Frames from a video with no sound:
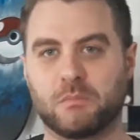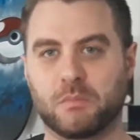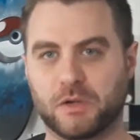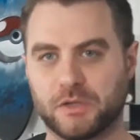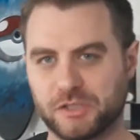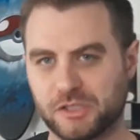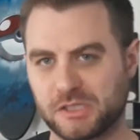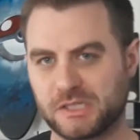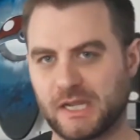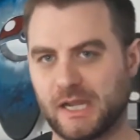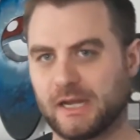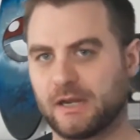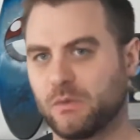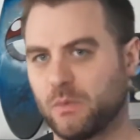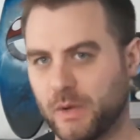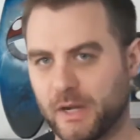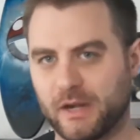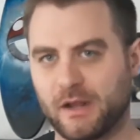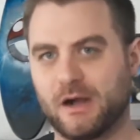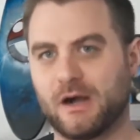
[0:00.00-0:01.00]
but it just kind of
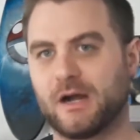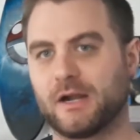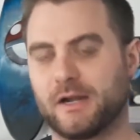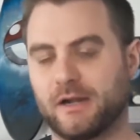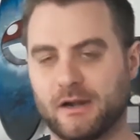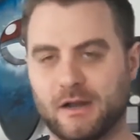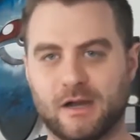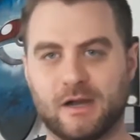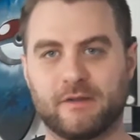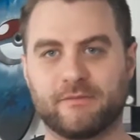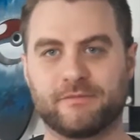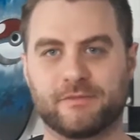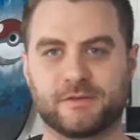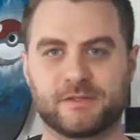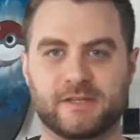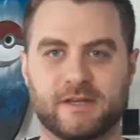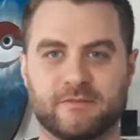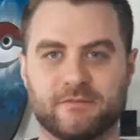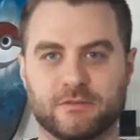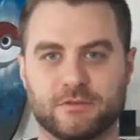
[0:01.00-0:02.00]
went on and on for
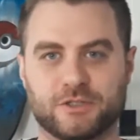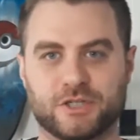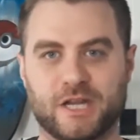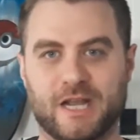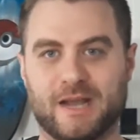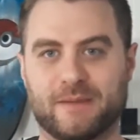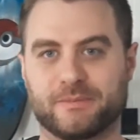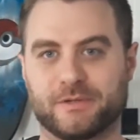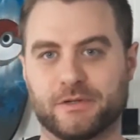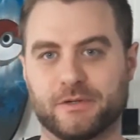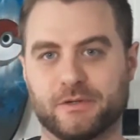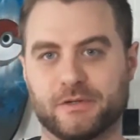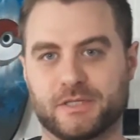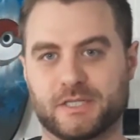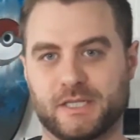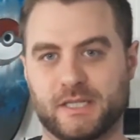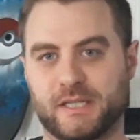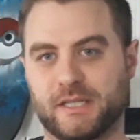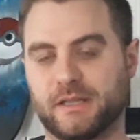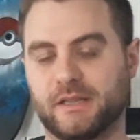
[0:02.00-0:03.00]
several chapters
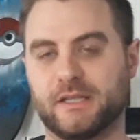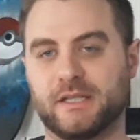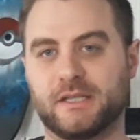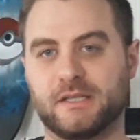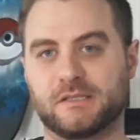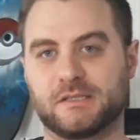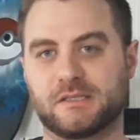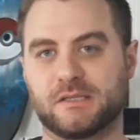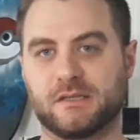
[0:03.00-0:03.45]
in these